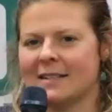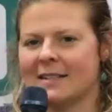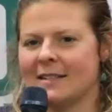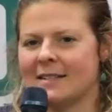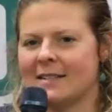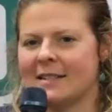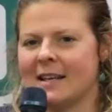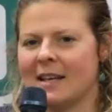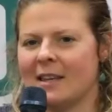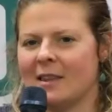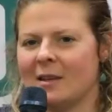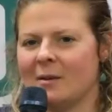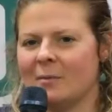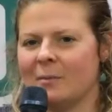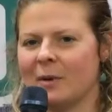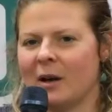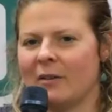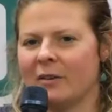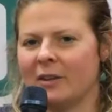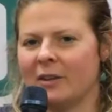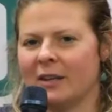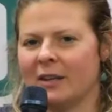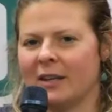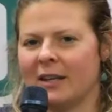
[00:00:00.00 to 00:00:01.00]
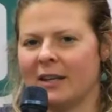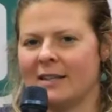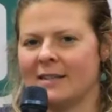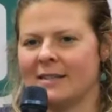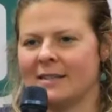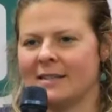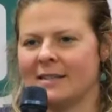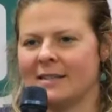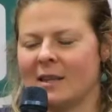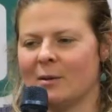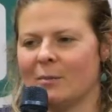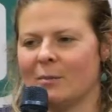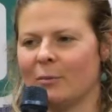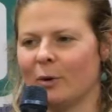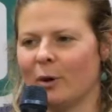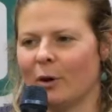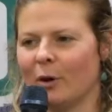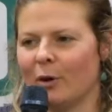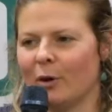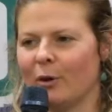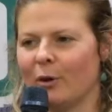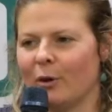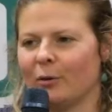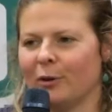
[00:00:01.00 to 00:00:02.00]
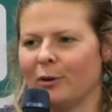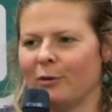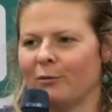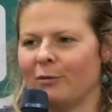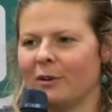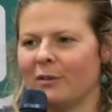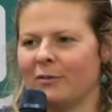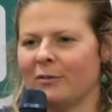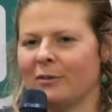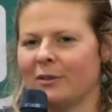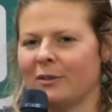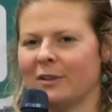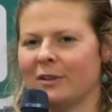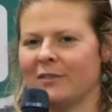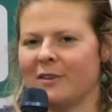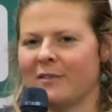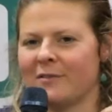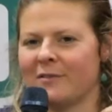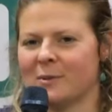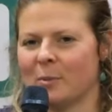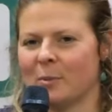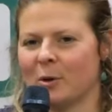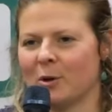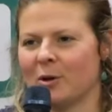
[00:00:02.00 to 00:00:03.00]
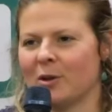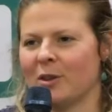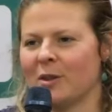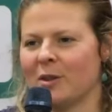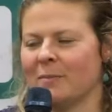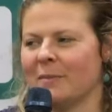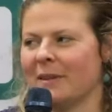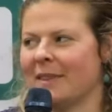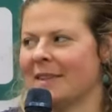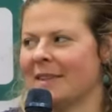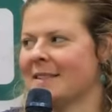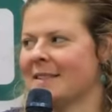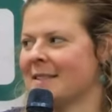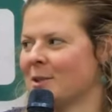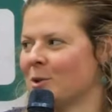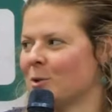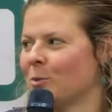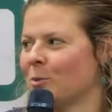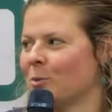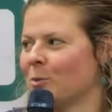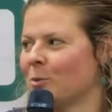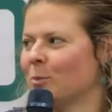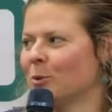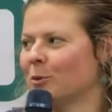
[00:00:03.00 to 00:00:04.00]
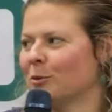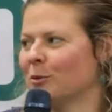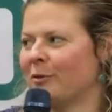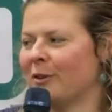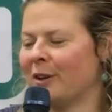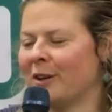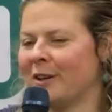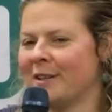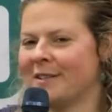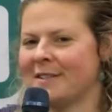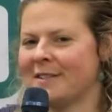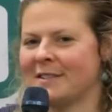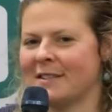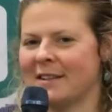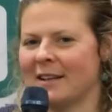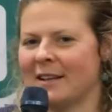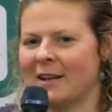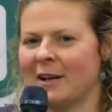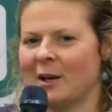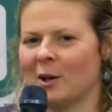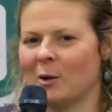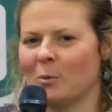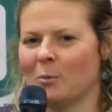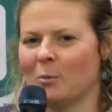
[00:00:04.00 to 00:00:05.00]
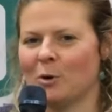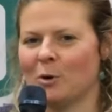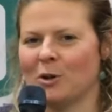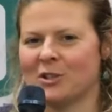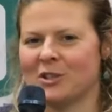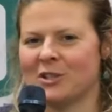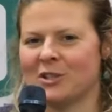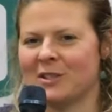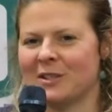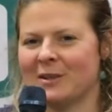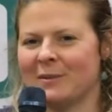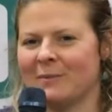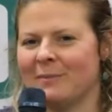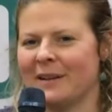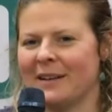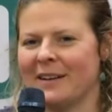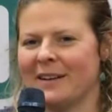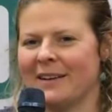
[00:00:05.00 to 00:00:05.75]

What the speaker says: hard to see them. I've only seen them go through the riffle if I've spotted them in the still pool first and then I can watch them.